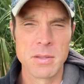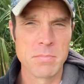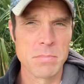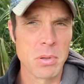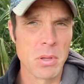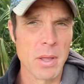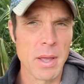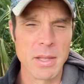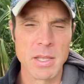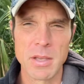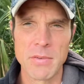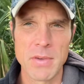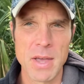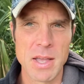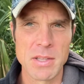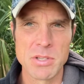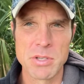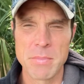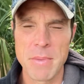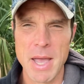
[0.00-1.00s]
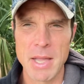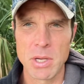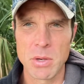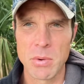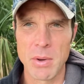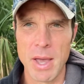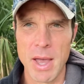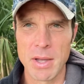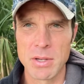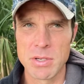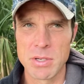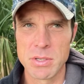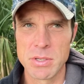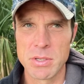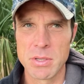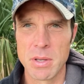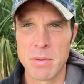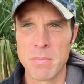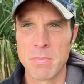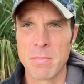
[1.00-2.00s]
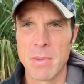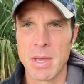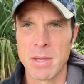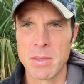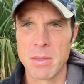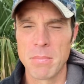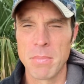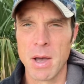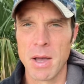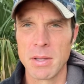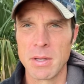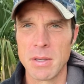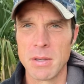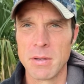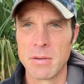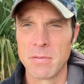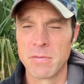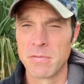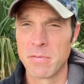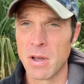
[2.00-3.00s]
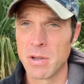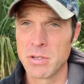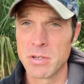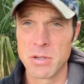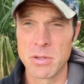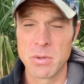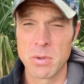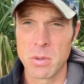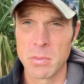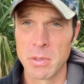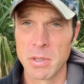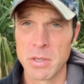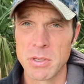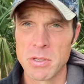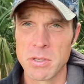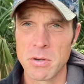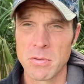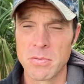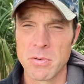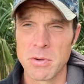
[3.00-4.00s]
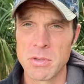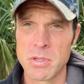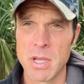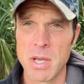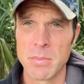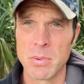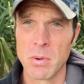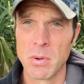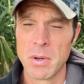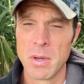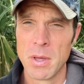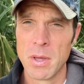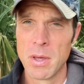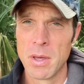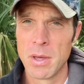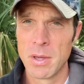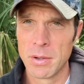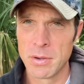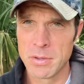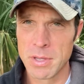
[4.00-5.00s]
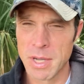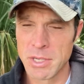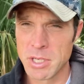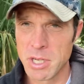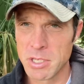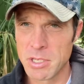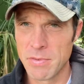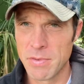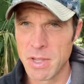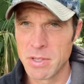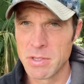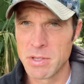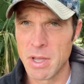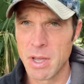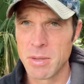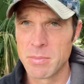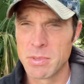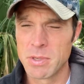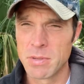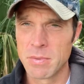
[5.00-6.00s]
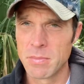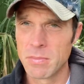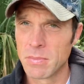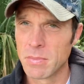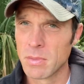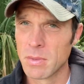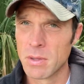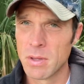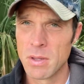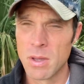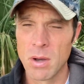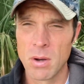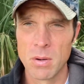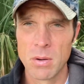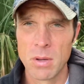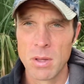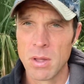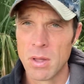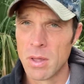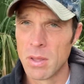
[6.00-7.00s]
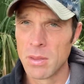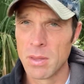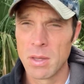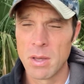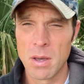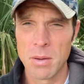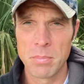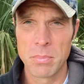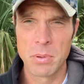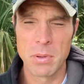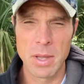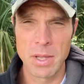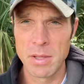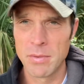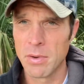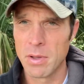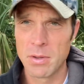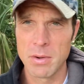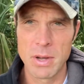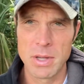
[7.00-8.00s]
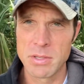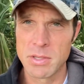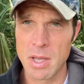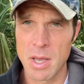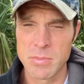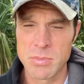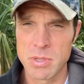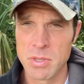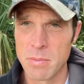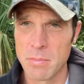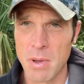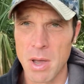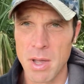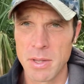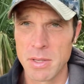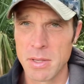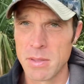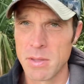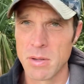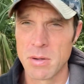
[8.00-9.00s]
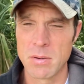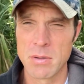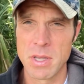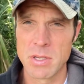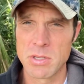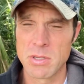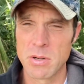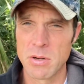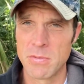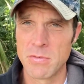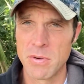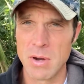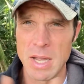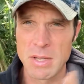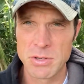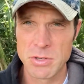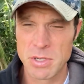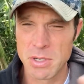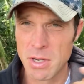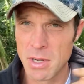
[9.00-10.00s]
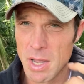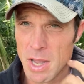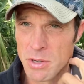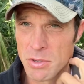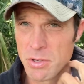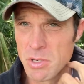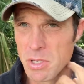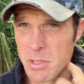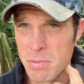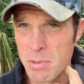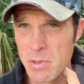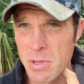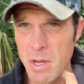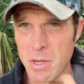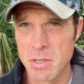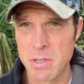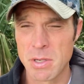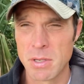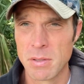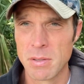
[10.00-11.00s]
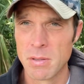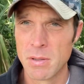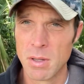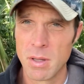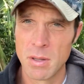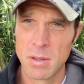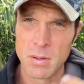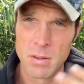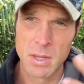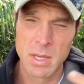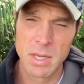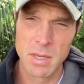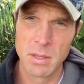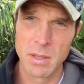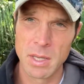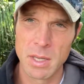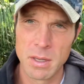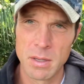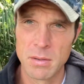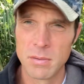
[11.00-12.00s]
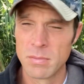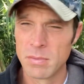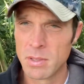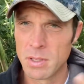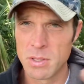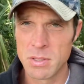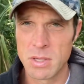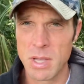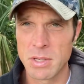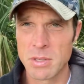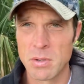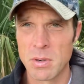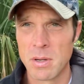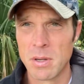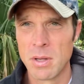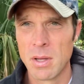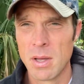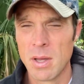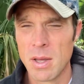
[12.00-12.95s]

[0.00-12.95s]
plenty of enzymatic reactions that make the body function normally. So for example, your digestive enzymes, you know, the plenty of other enzymes in the body that are necessary for energy, energy production, healing, etc.